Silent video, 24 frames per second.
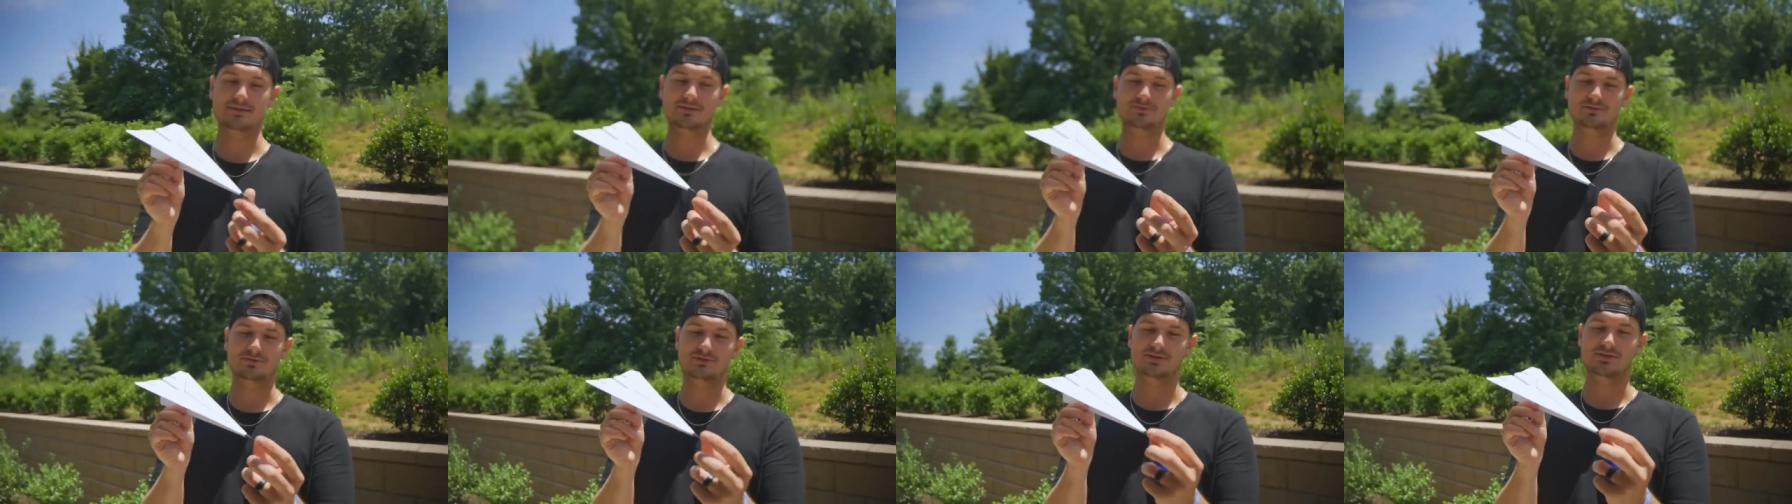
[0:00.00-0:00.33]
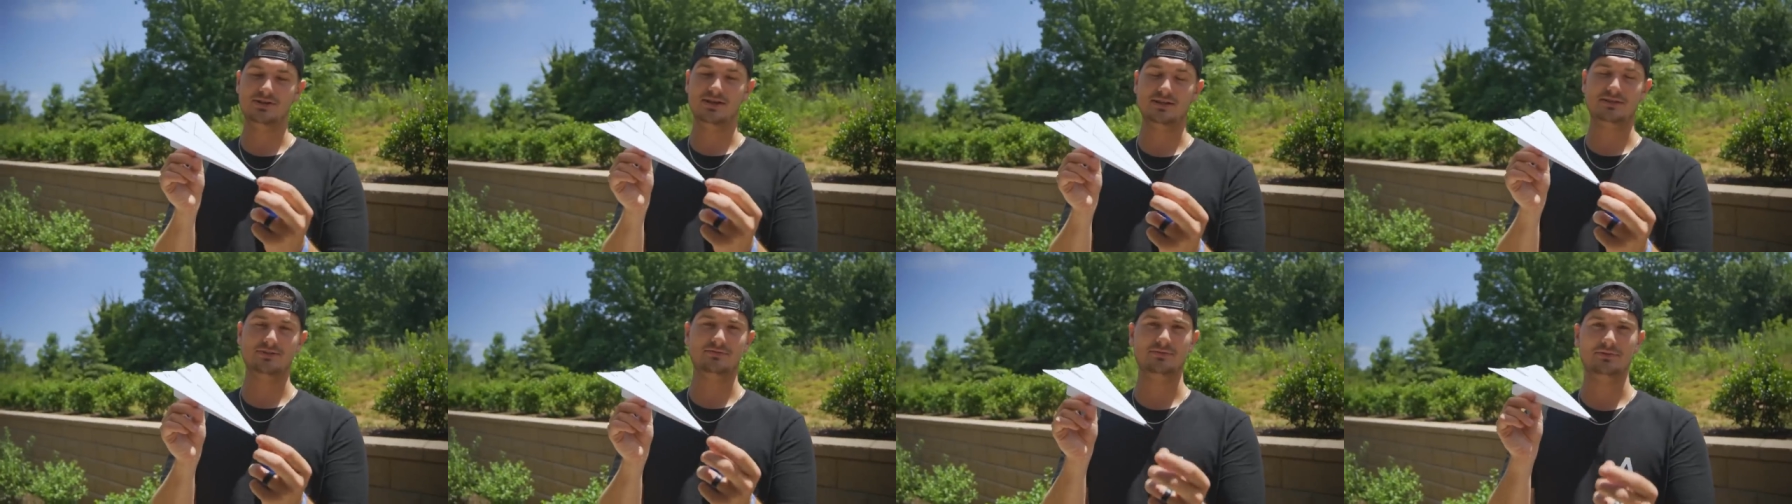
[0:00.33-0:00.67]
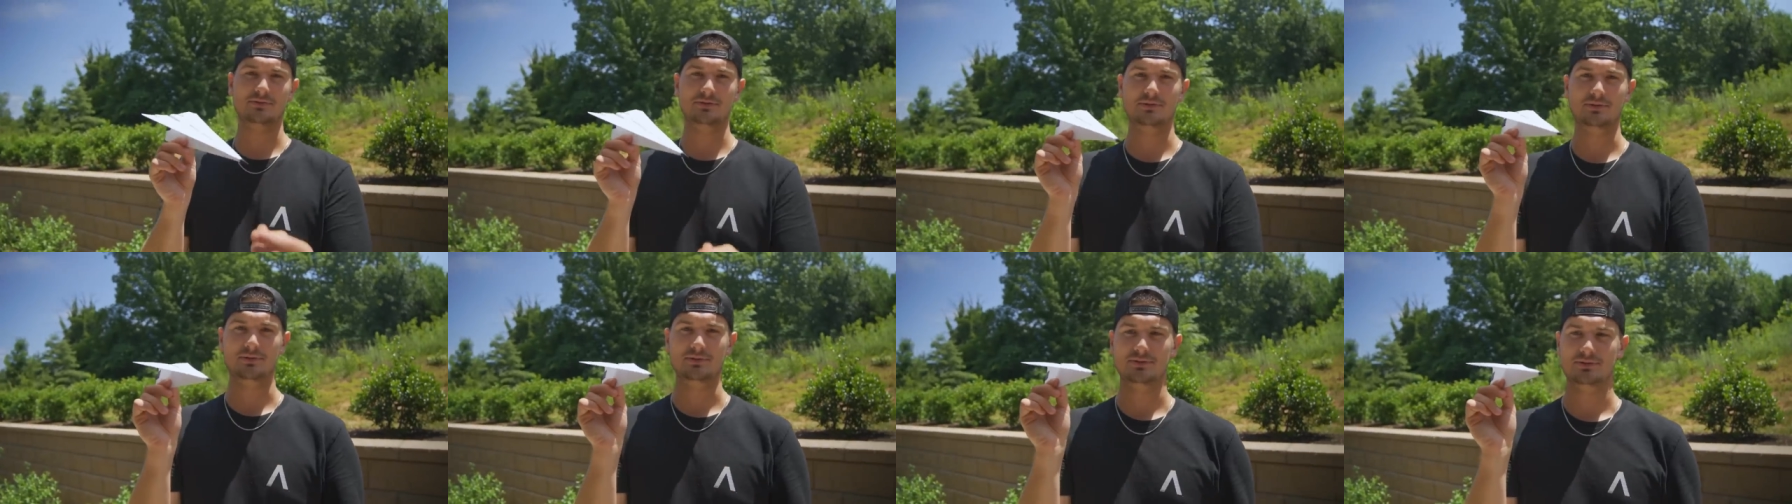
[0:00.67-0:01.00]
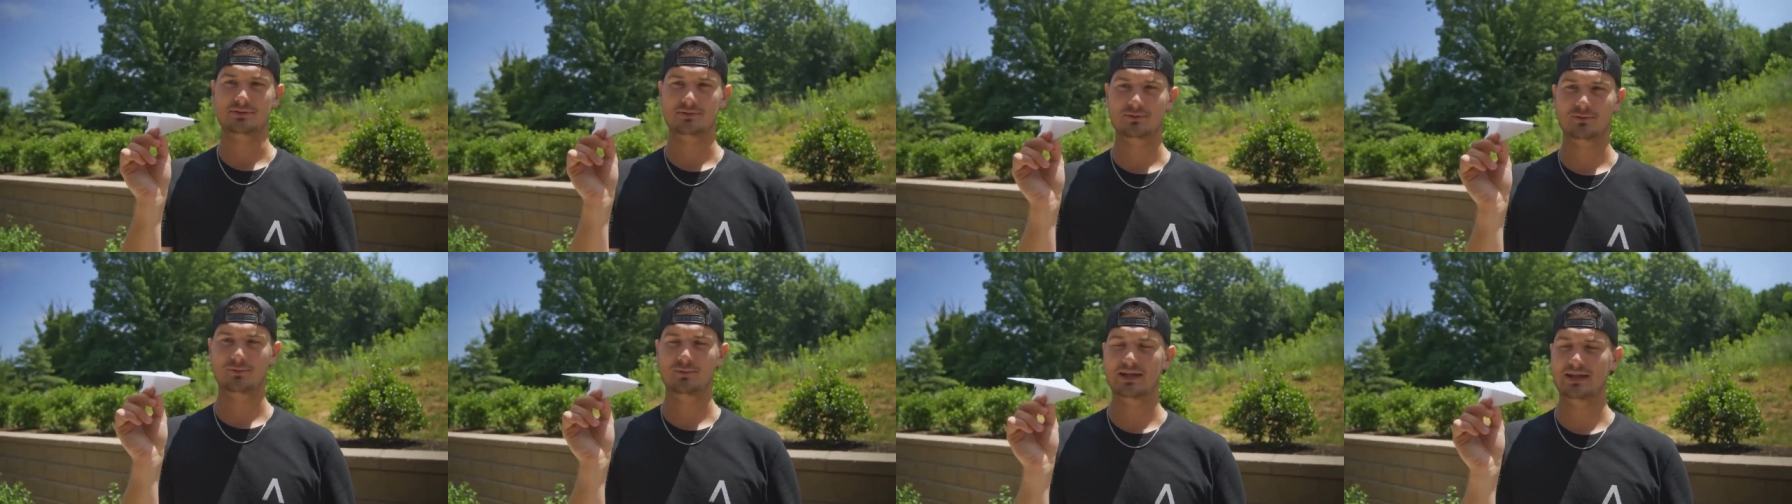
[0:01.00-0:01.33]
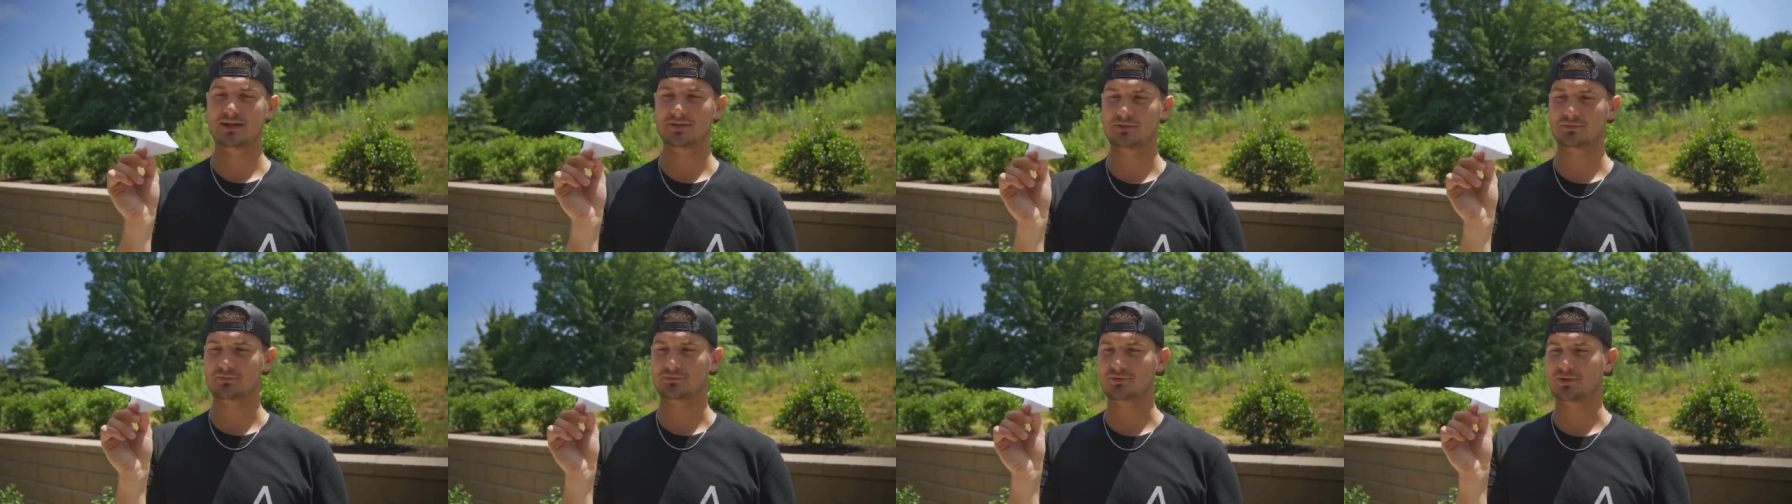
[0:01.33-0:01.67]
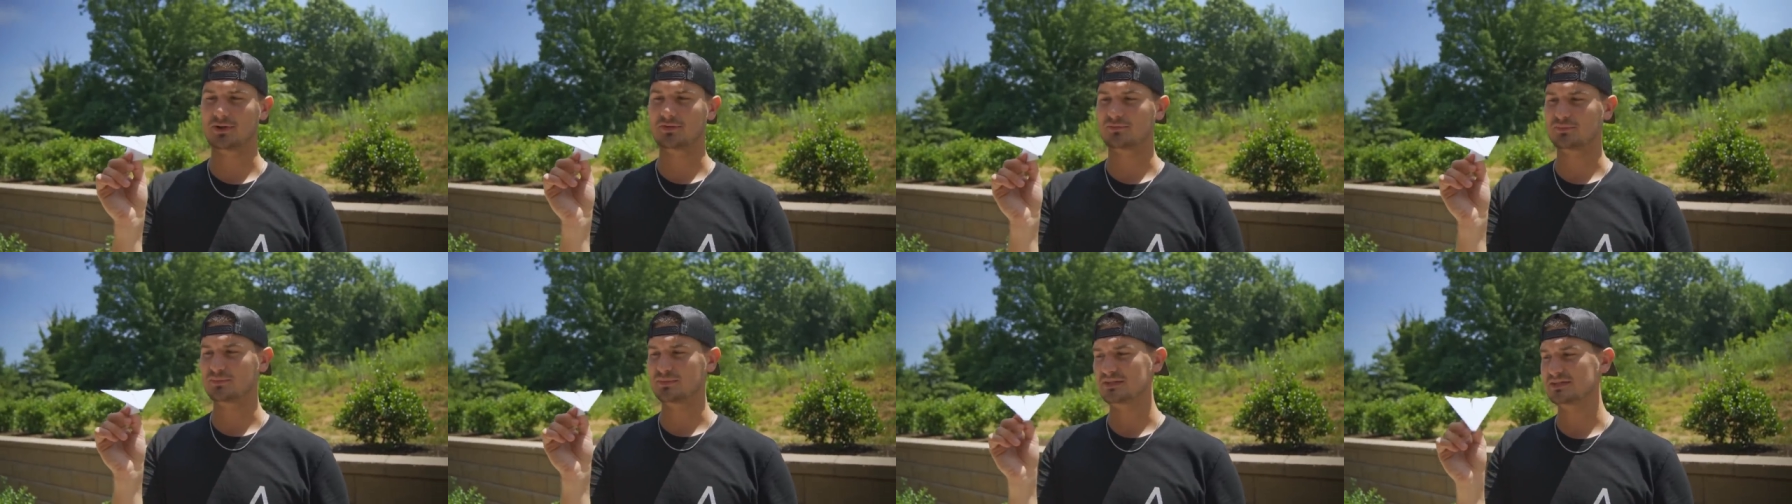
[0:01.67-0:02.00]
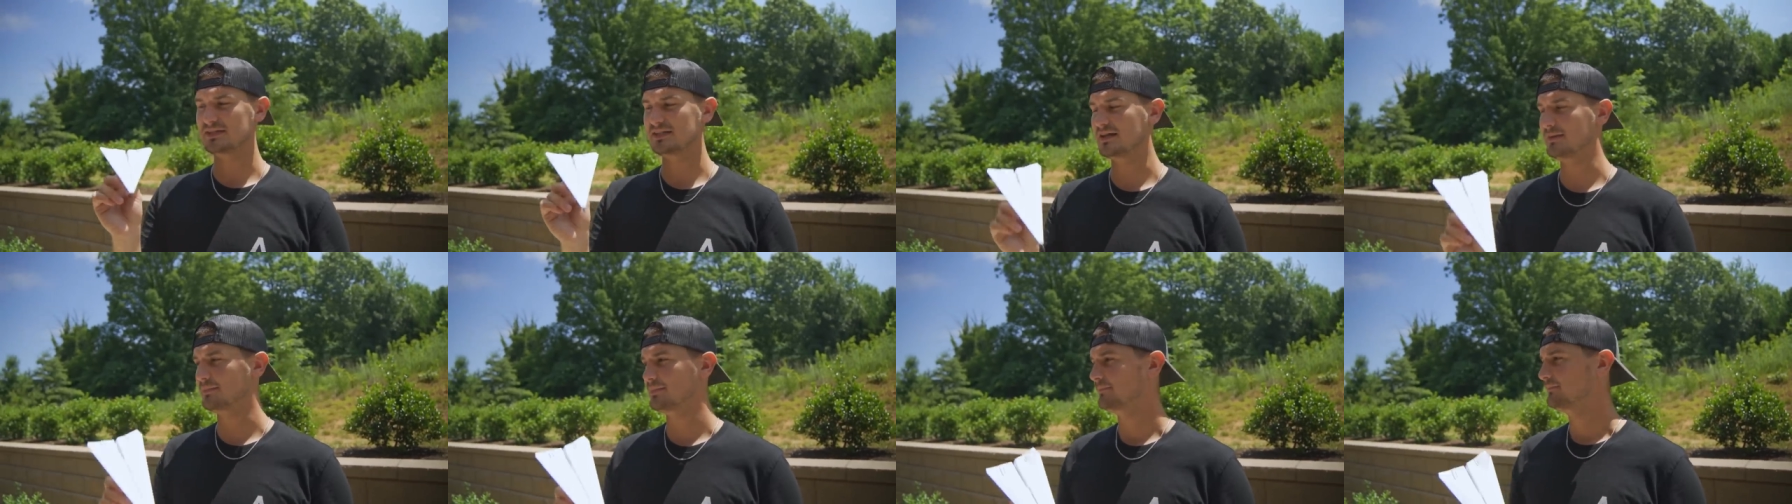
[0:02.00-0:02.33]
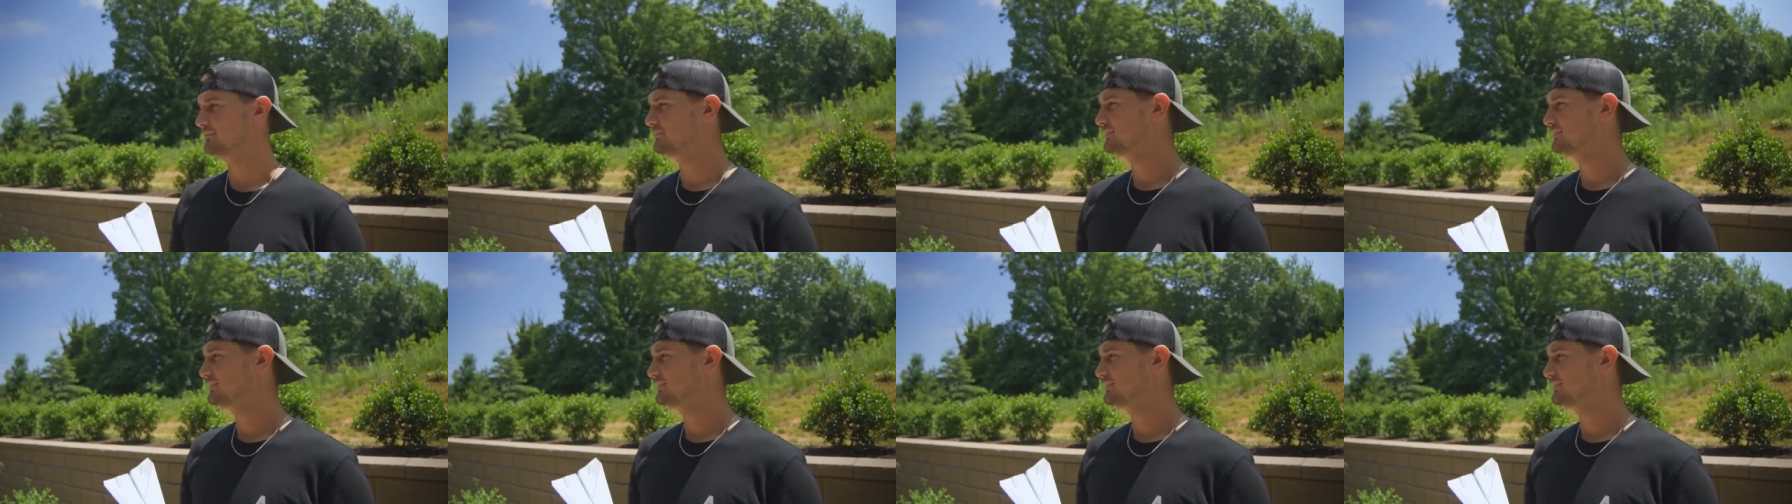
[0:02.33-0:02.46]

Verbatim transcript: to adjust for the weight on the front from the tip.